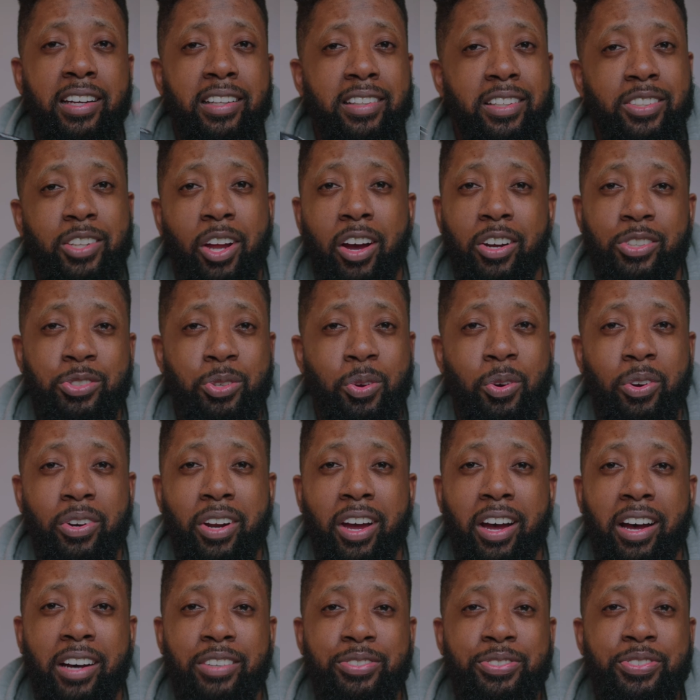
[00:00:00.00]
The dog's going
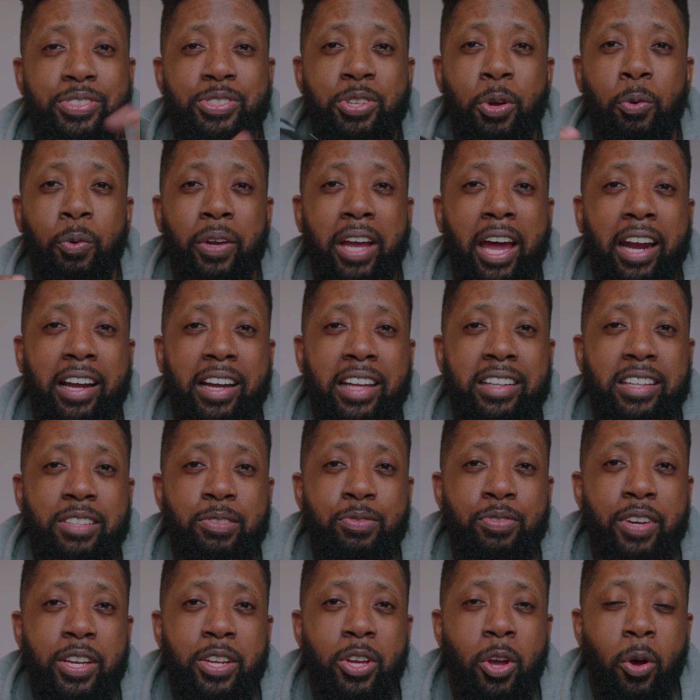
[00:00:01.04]
off, so we gotta get
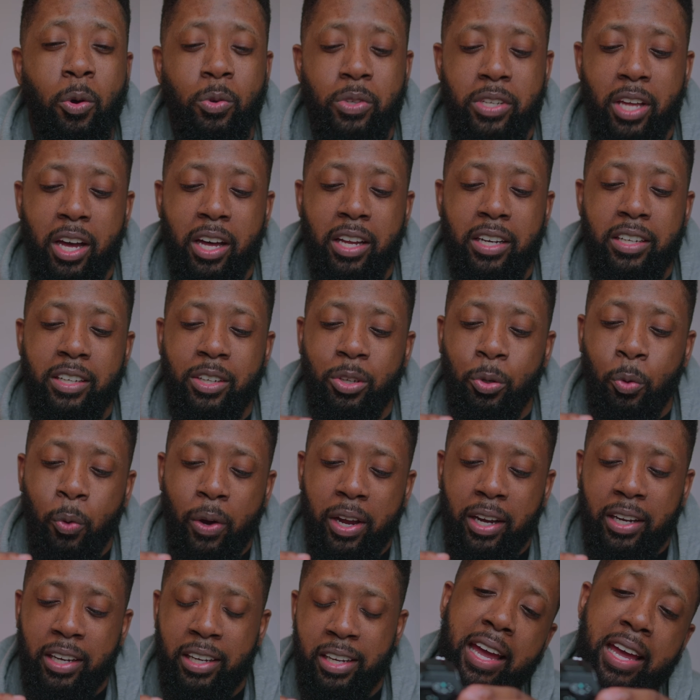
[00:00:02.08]
this video done
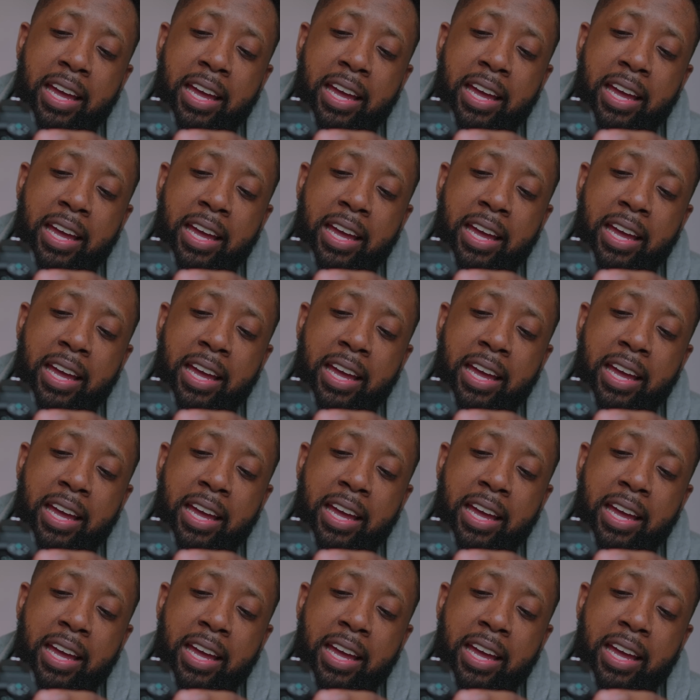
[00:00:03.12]
quick.